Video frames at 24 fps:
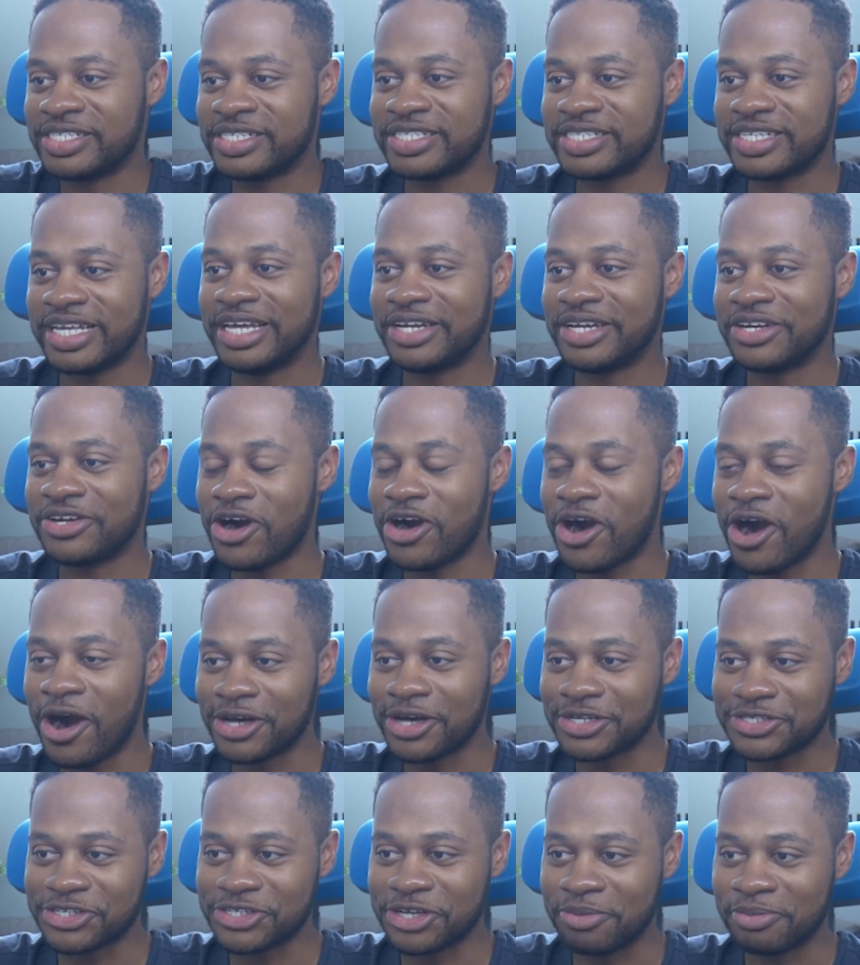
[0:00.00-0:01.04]
is an
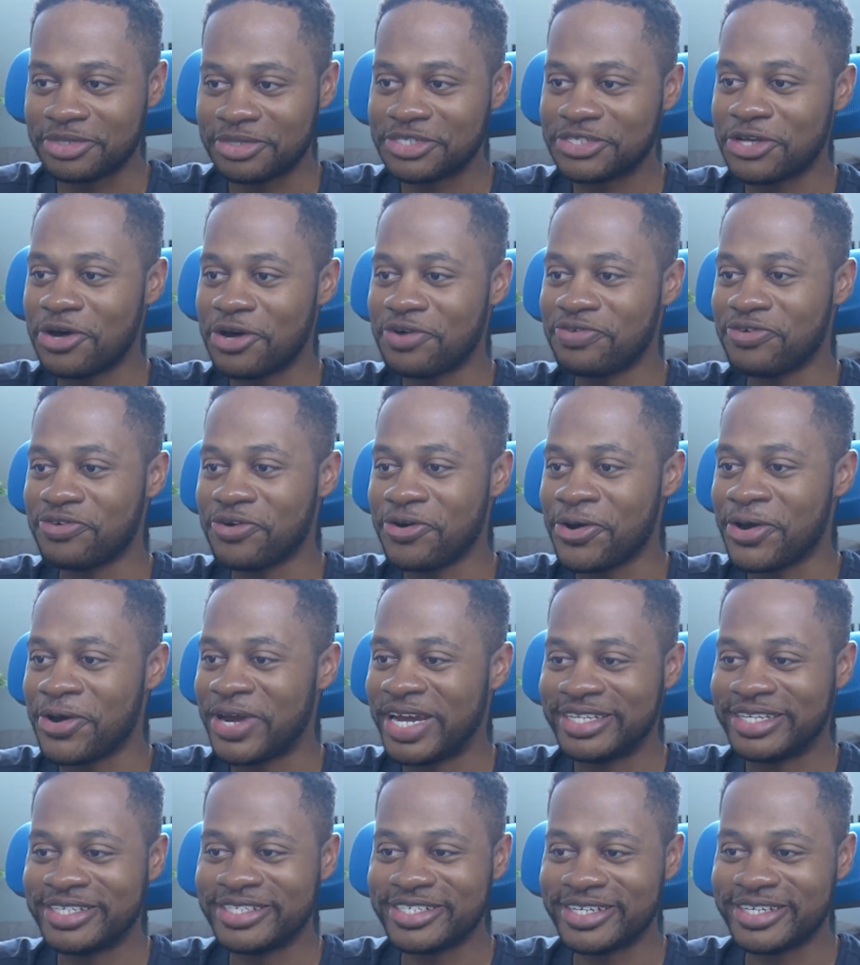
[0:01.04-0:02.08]
awesome software
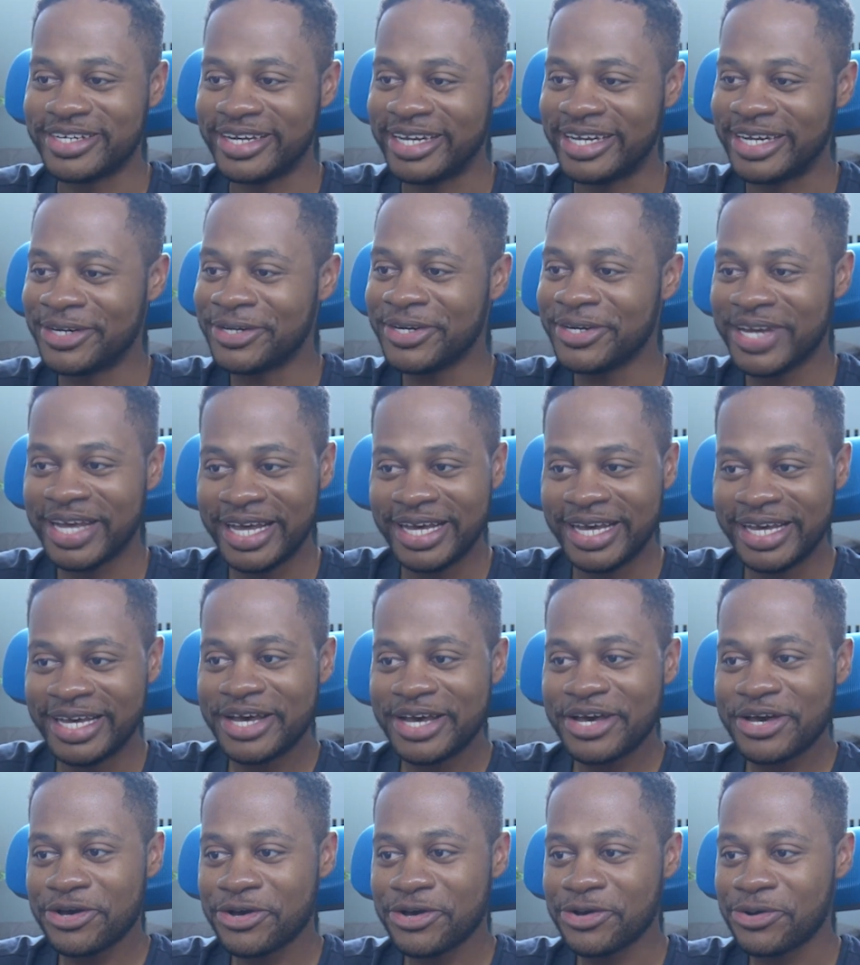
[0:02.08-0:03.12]
engineer
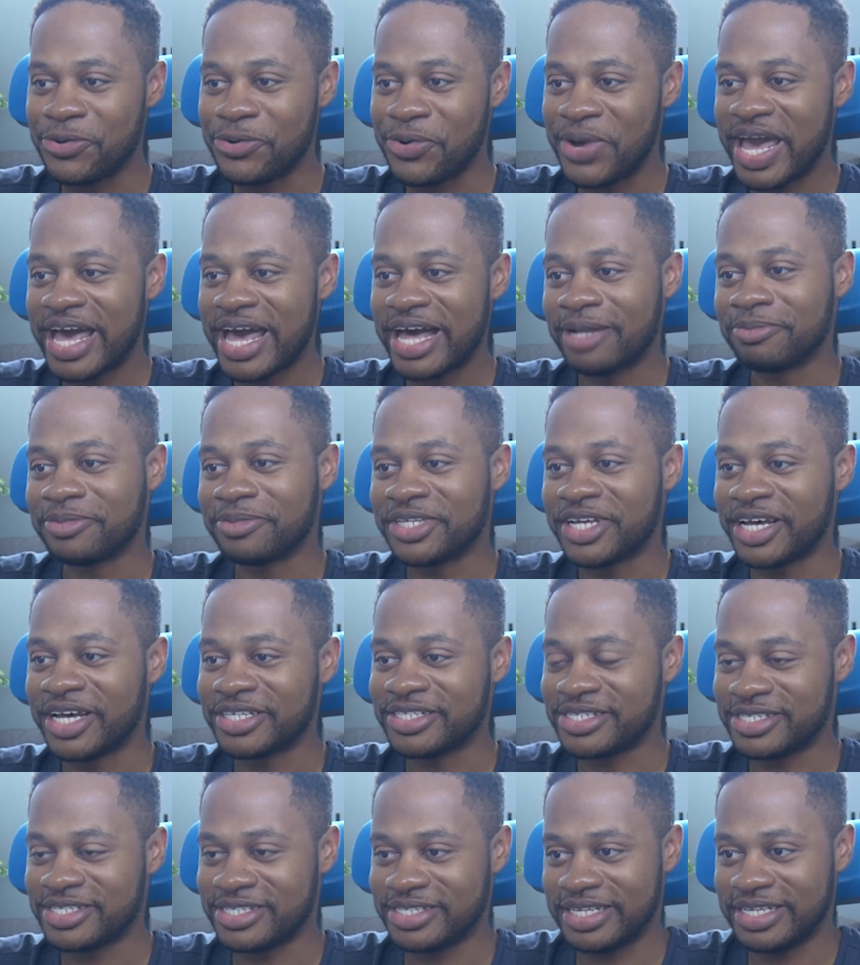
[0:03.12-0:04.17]
who helped
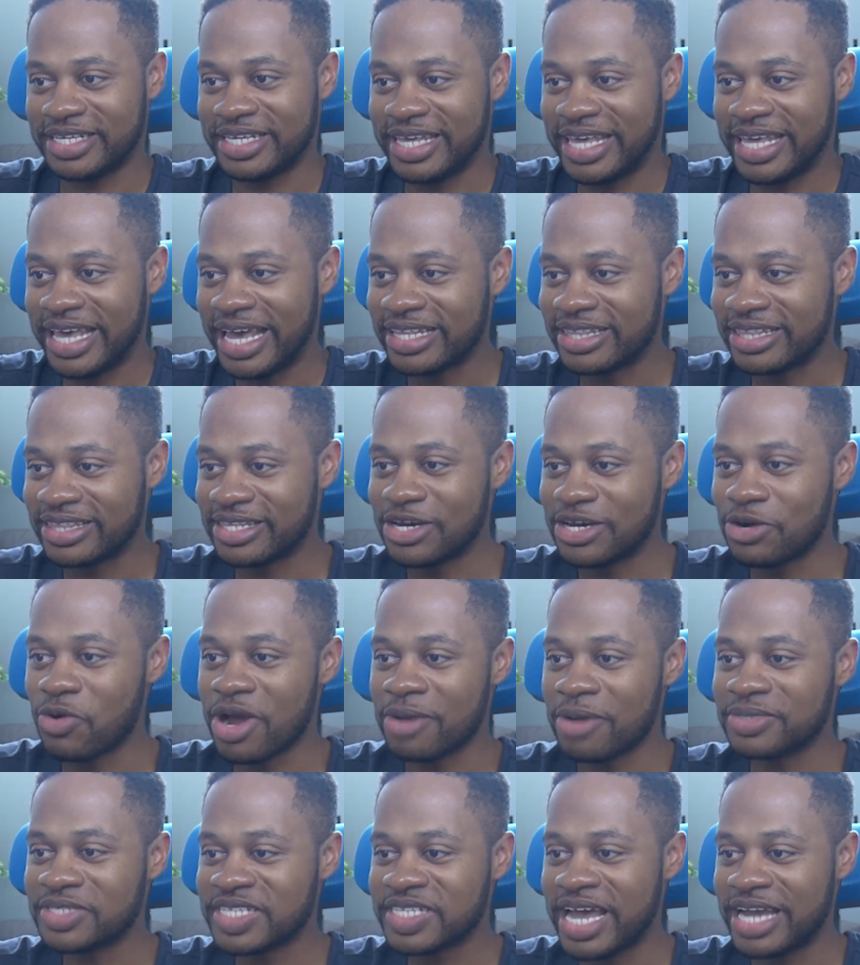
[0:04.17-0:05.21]
us get the
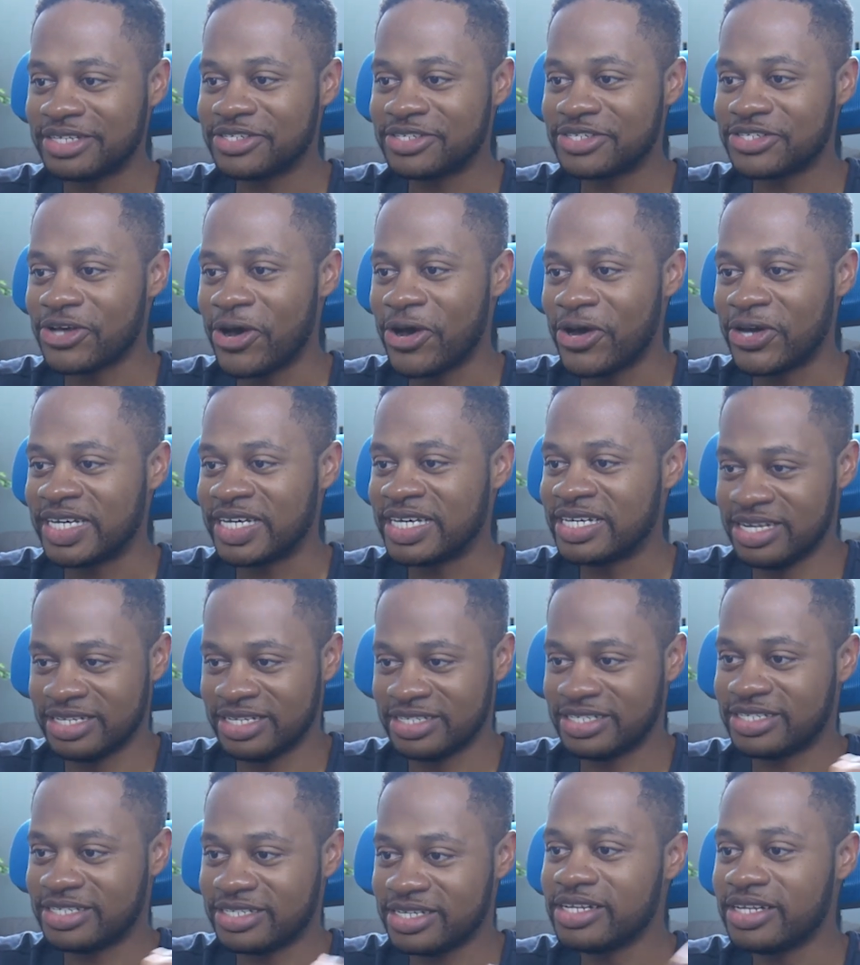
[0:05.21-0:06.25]
website started
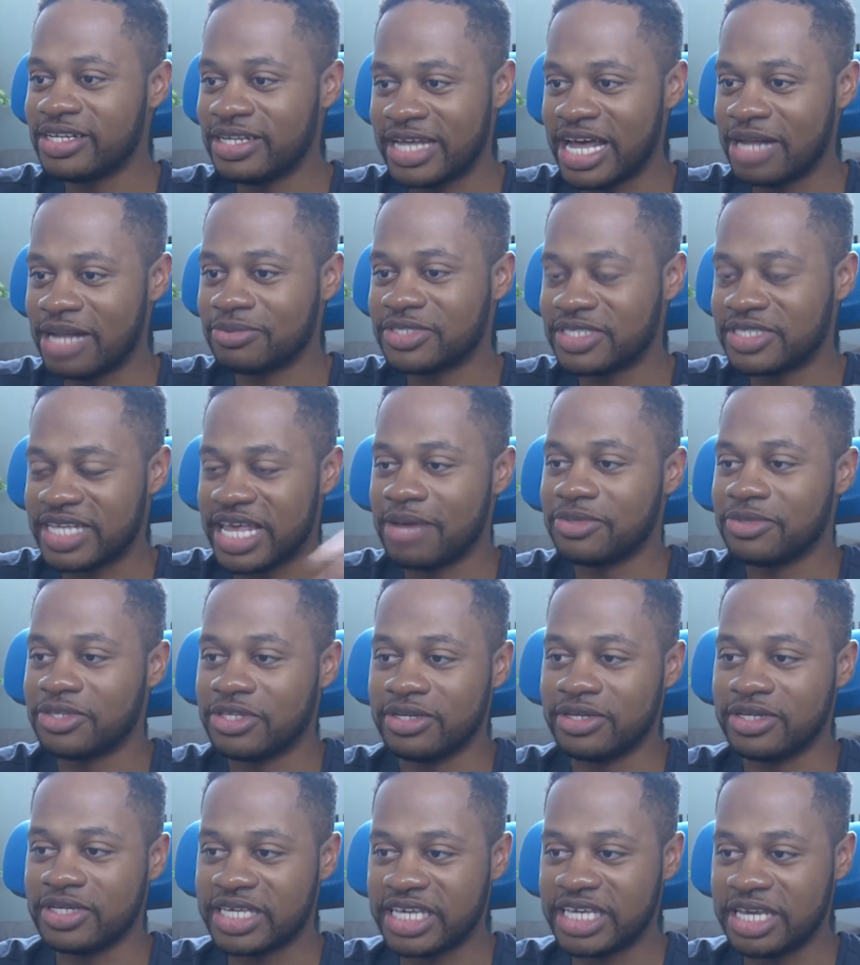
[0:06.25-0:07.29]
and still helps get
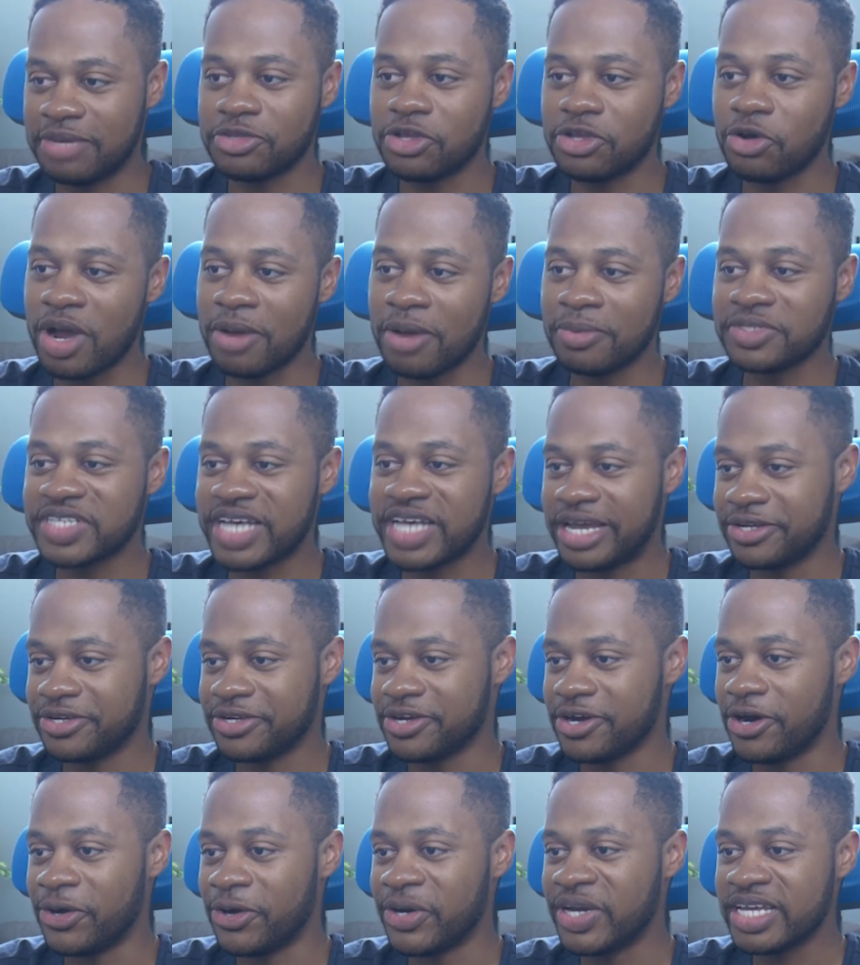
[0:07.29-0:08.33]
the, keep the website
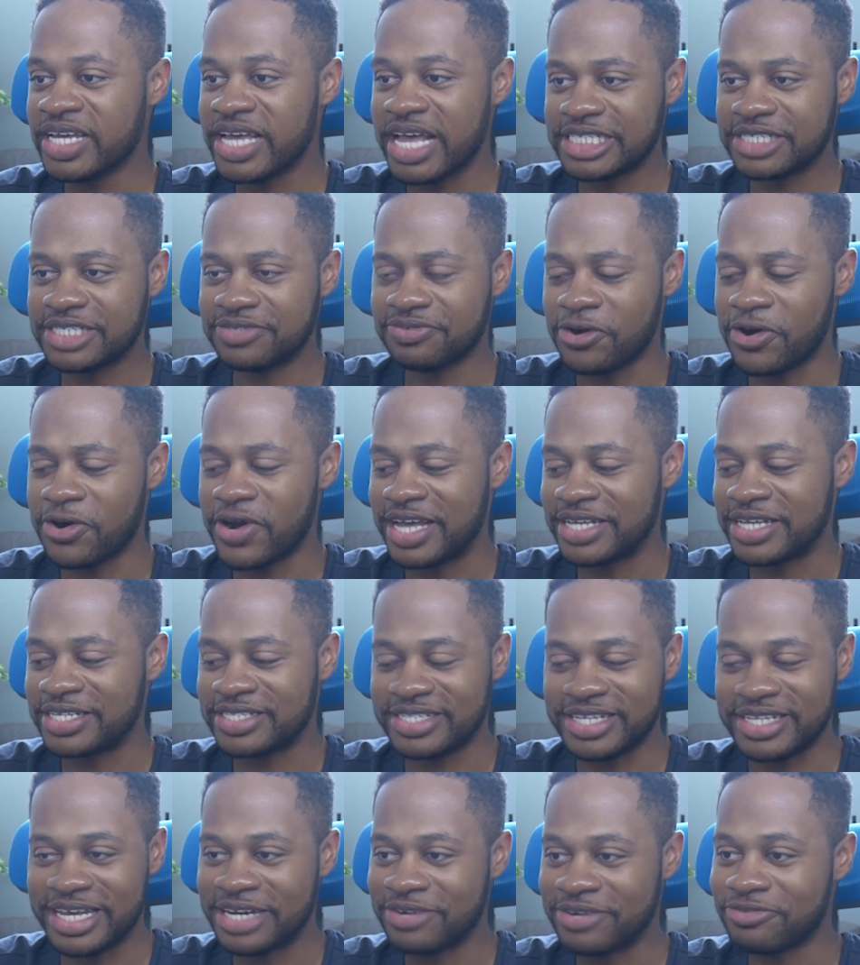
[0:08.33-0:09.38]
going as far
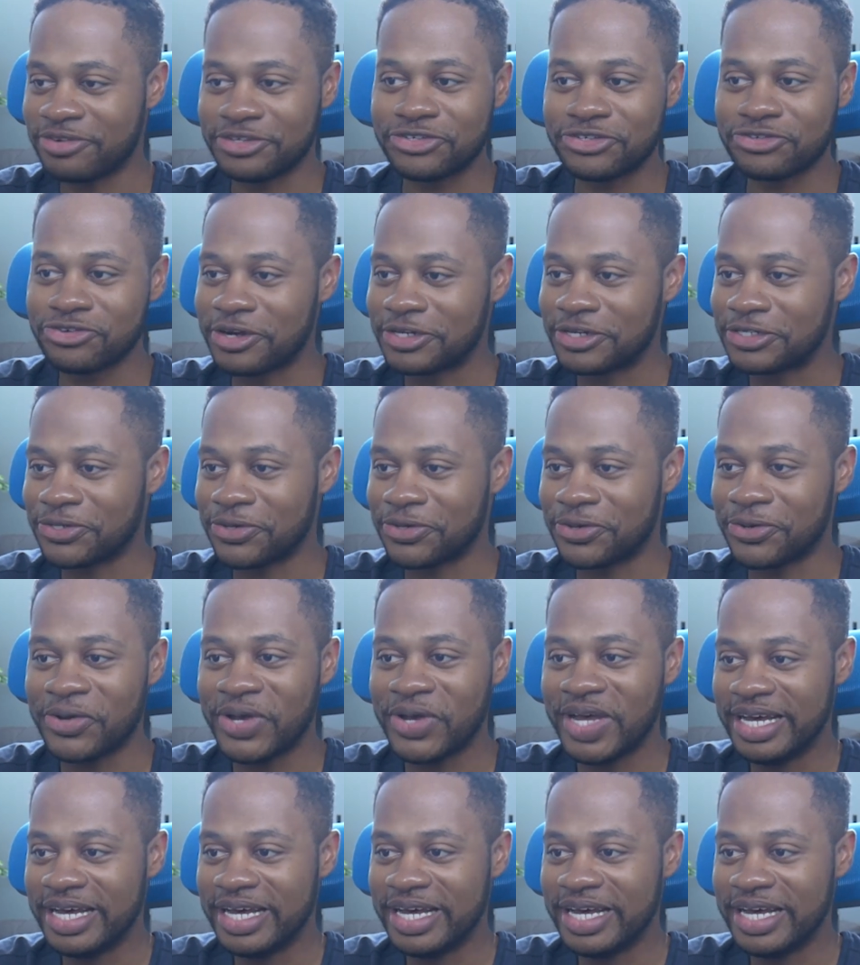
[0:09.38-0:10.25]
as the infrastructure